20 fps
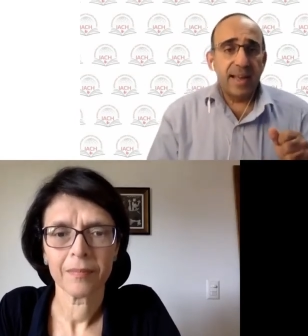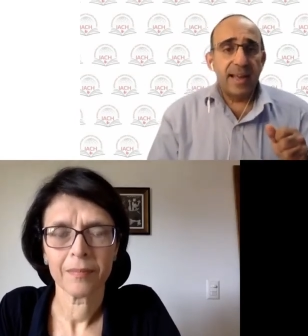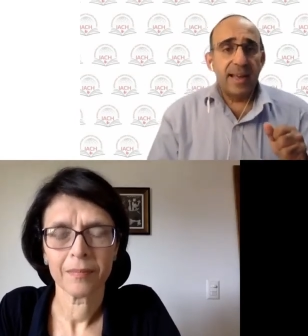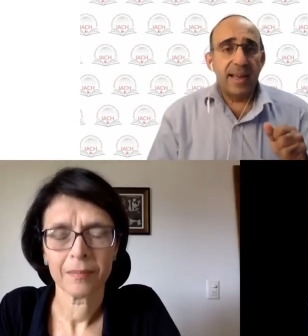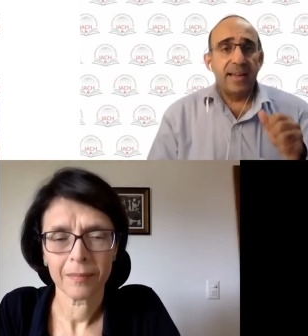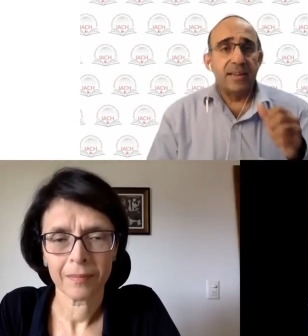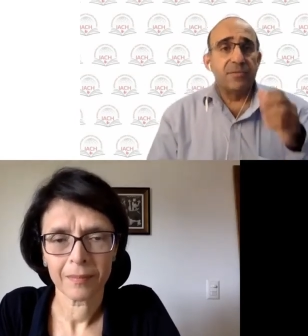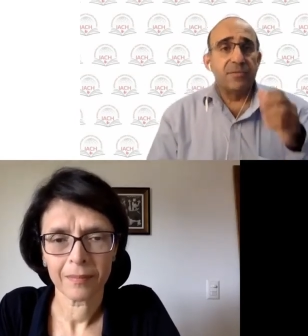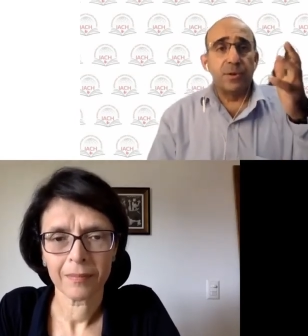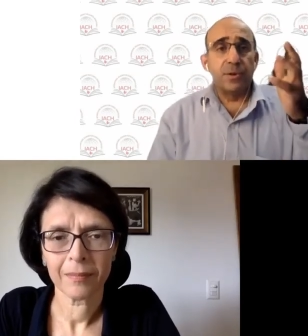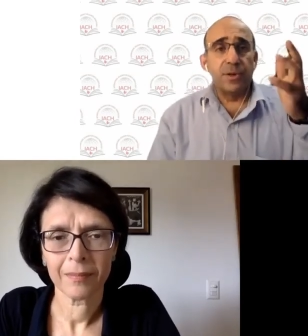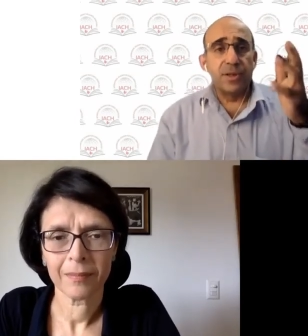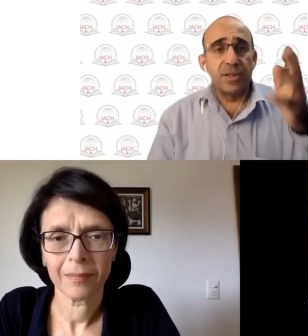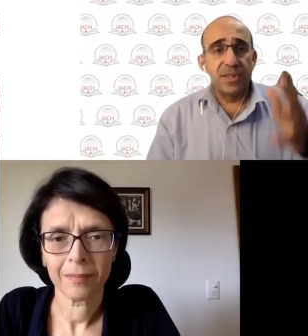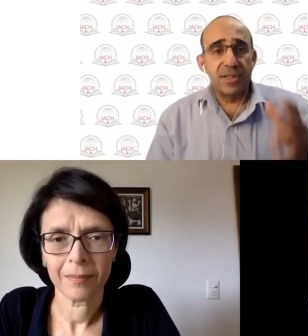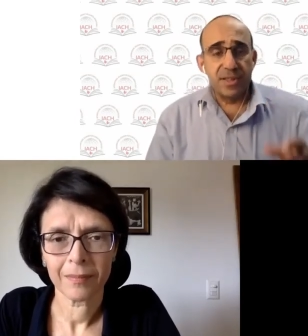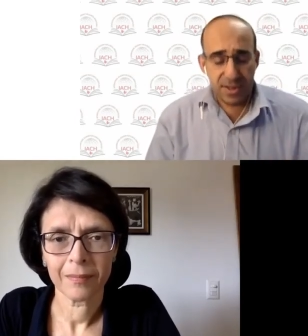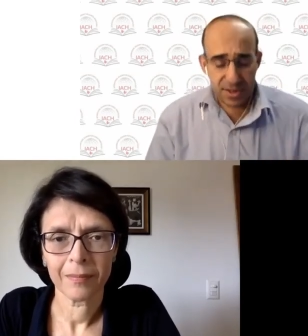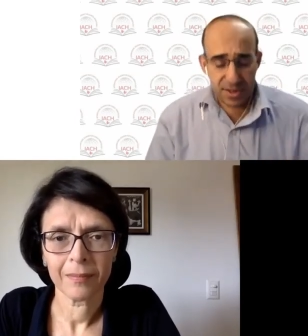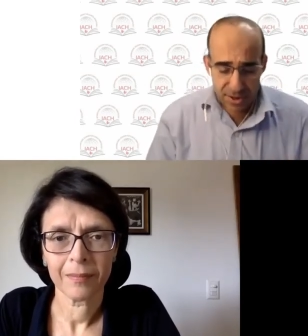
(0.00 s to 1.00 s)
Speaker 1: And for
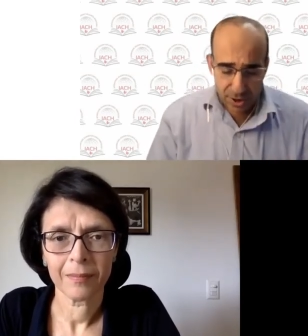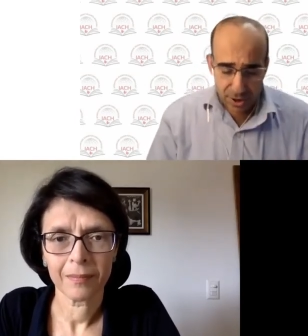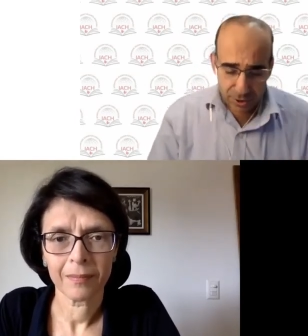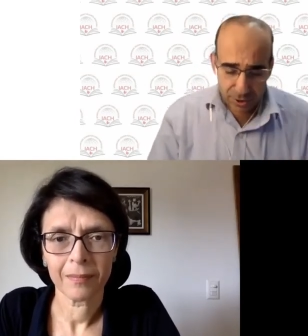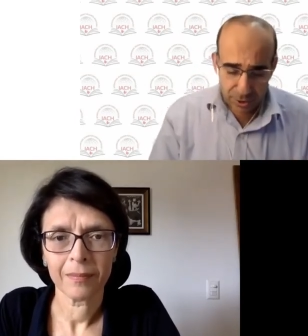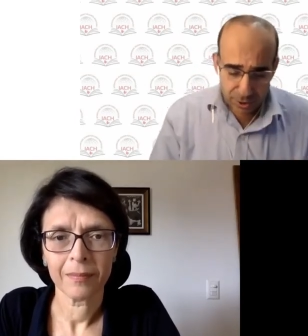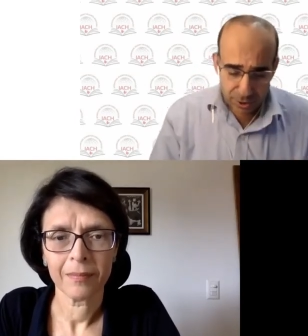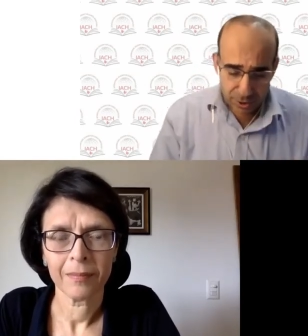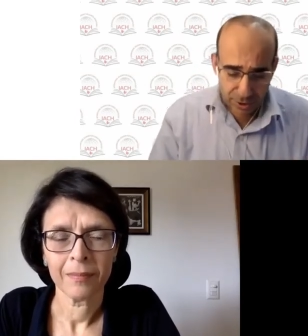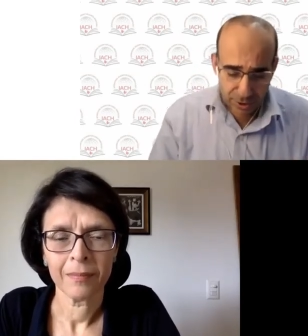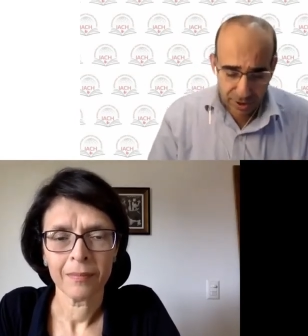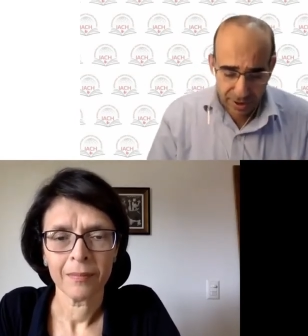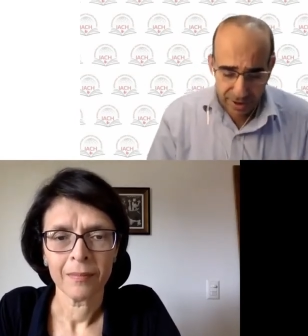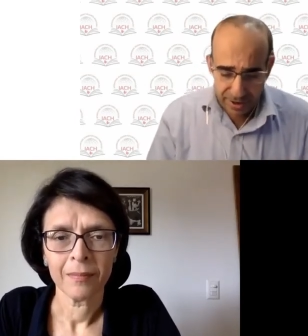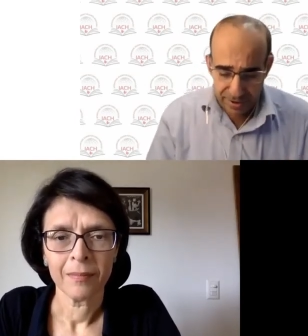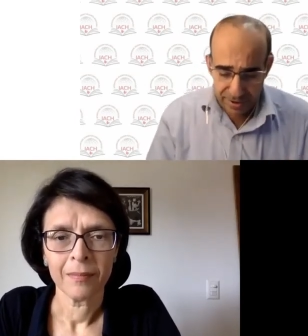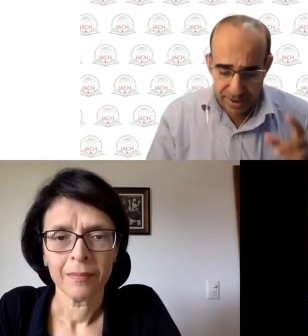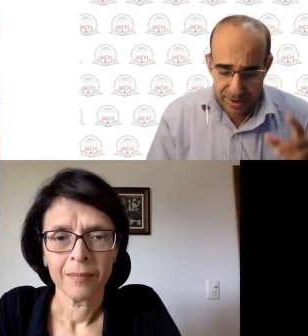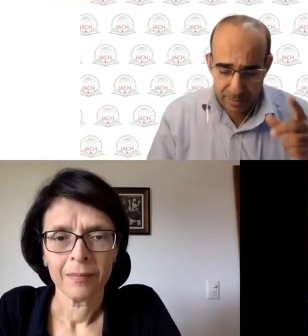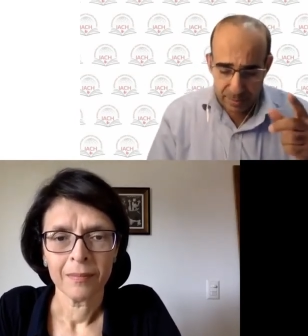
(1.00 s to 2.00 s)
instance, Dr.
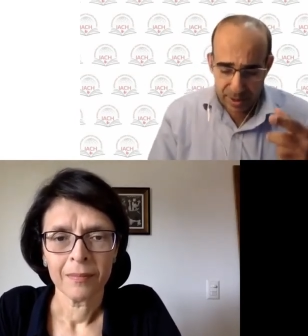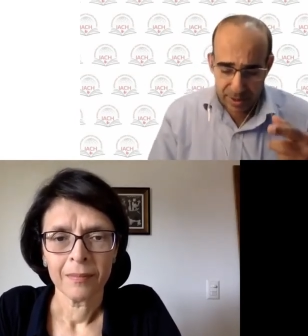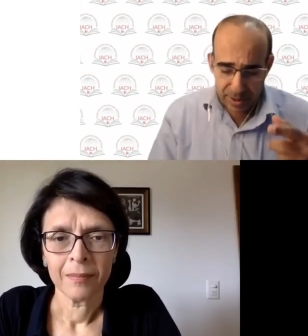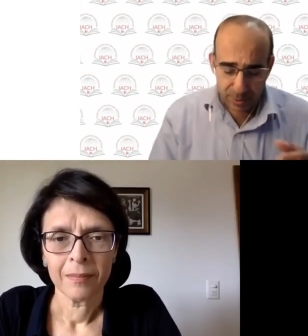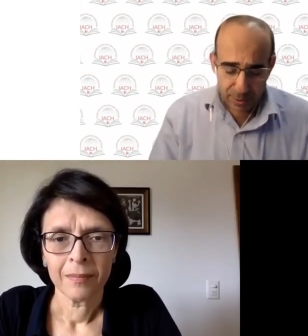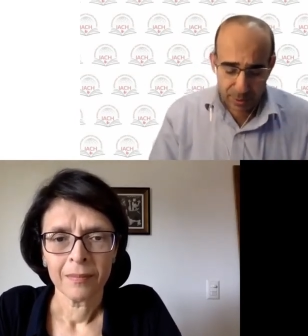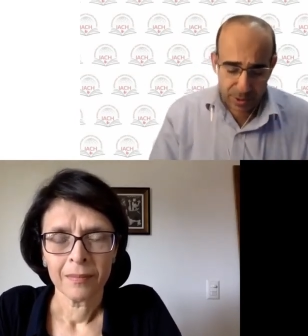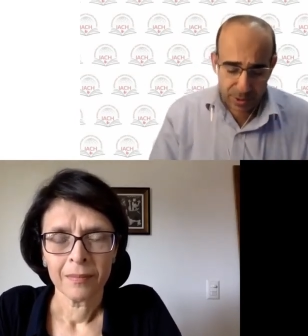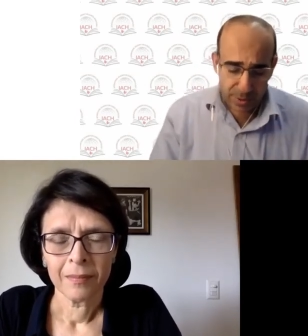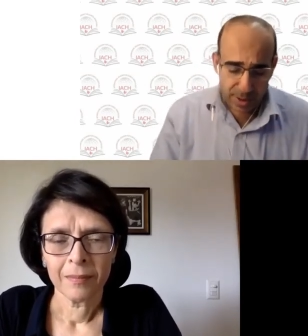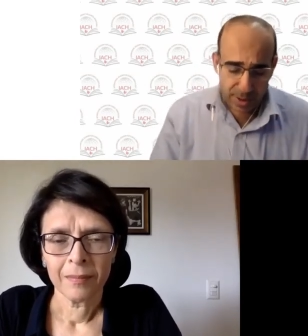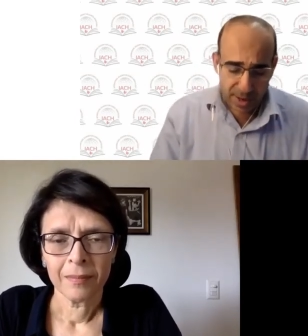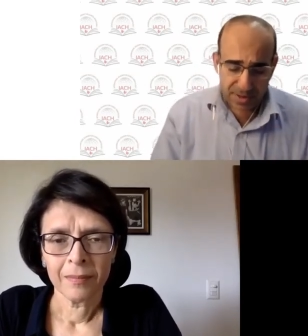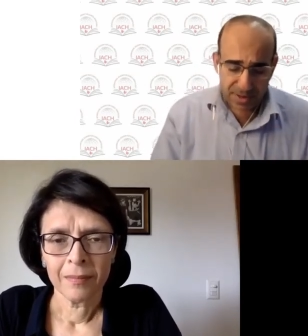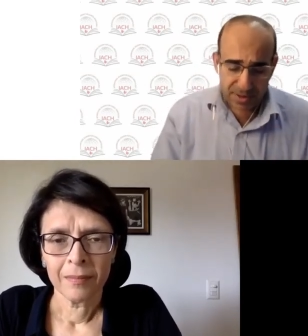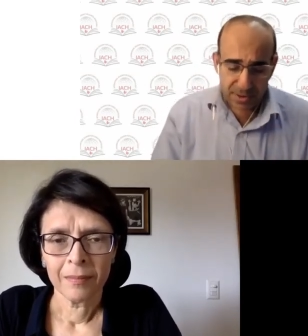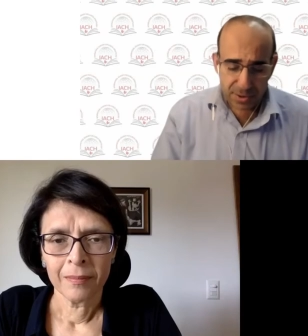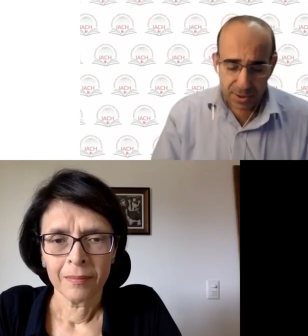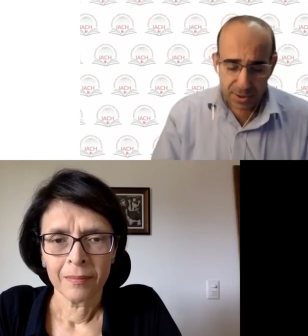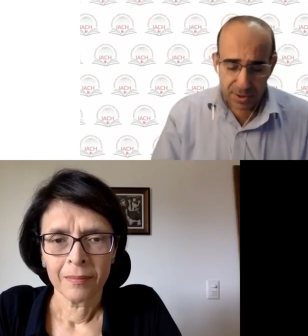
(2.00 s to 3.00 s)
Dulery, but also
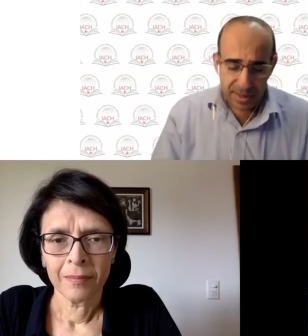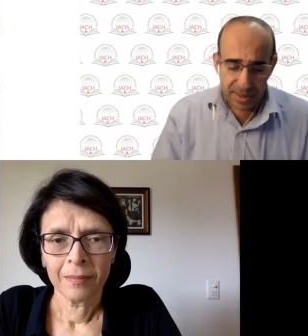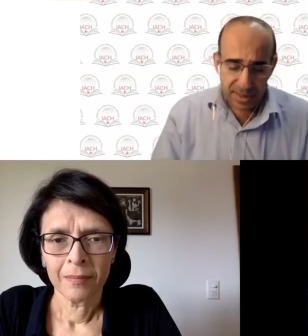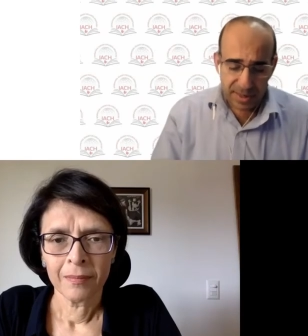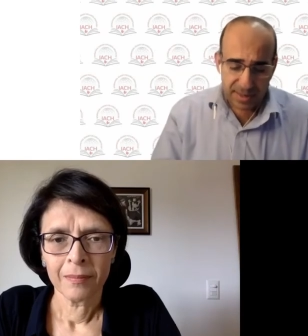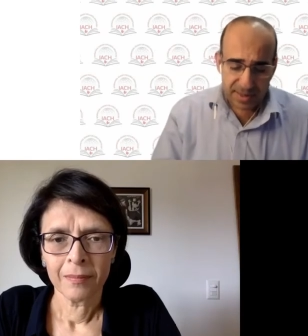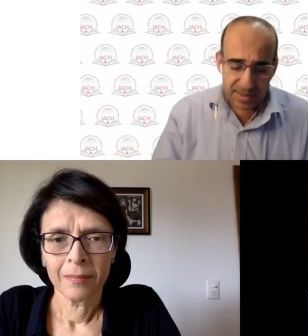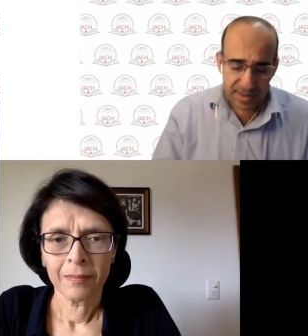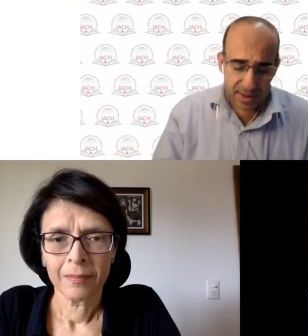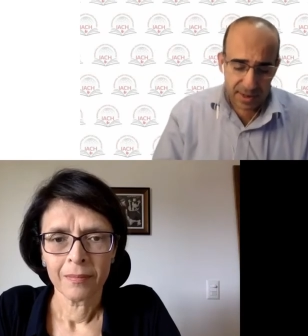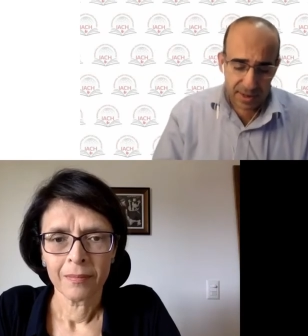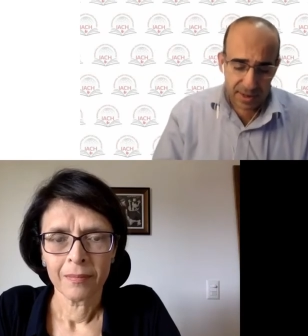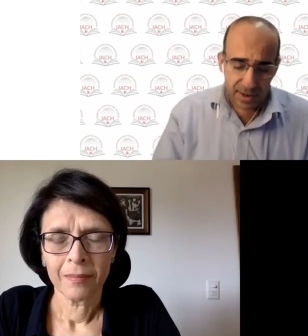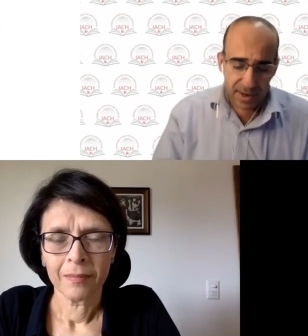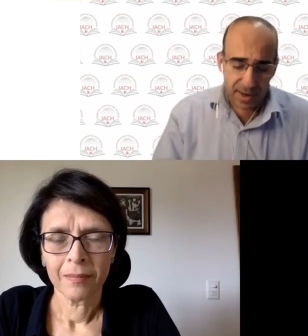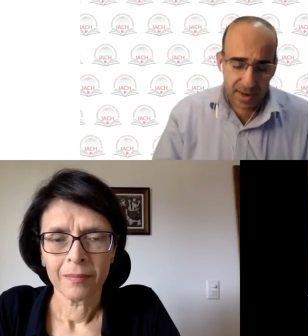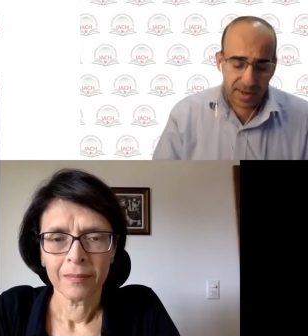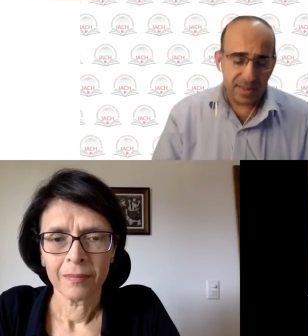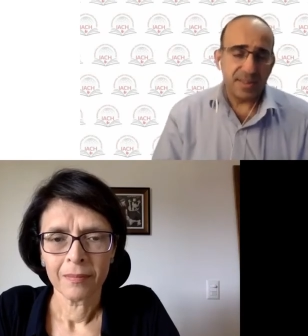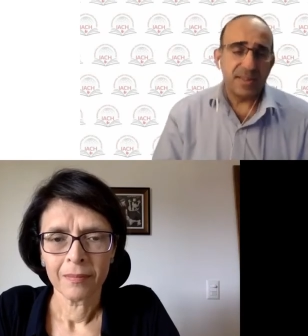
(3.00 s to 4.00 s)
other colleagues are
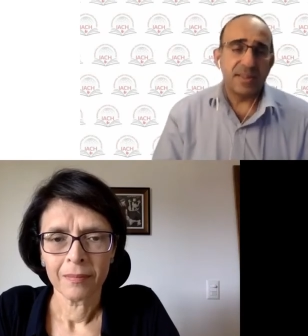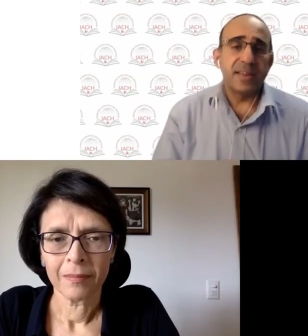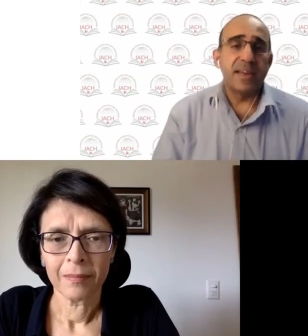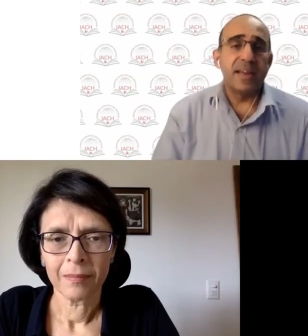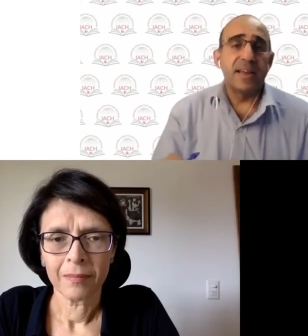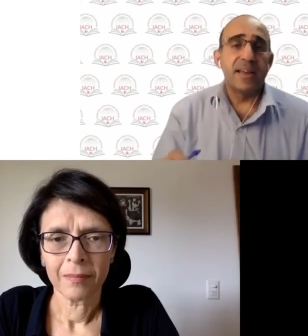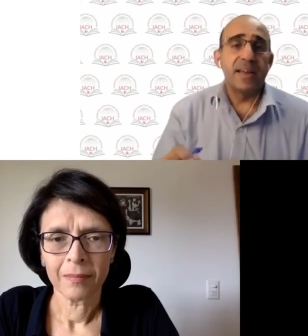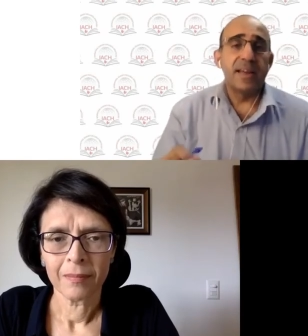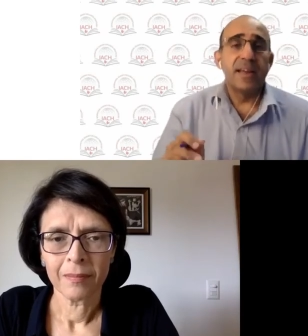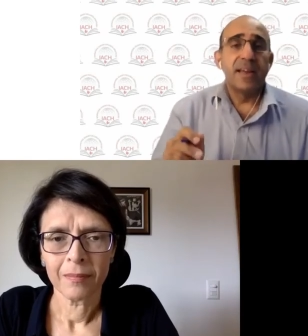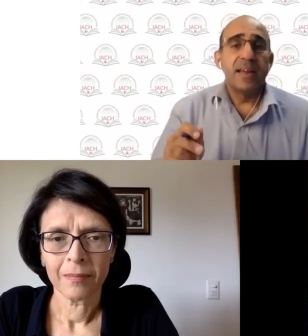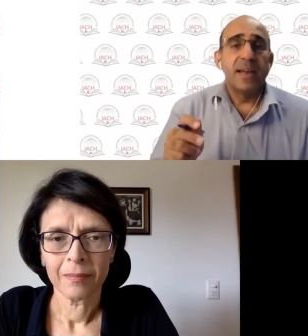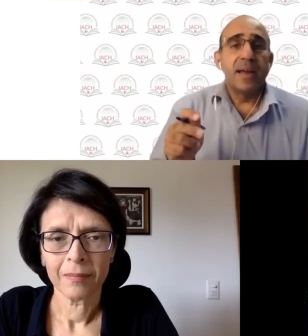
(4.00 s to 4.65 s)
asking